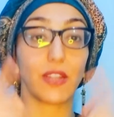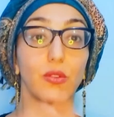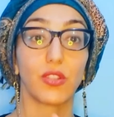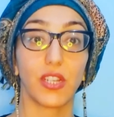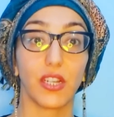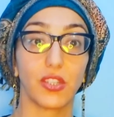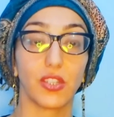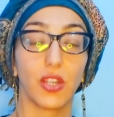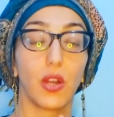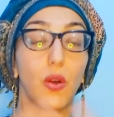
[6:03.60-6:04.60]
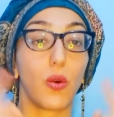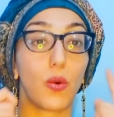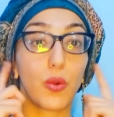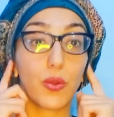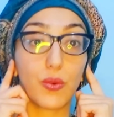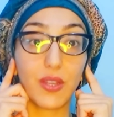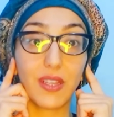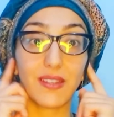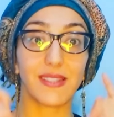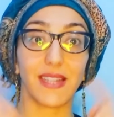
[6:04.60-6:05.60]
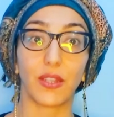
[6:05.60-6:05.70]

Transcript: touch, or your ears and your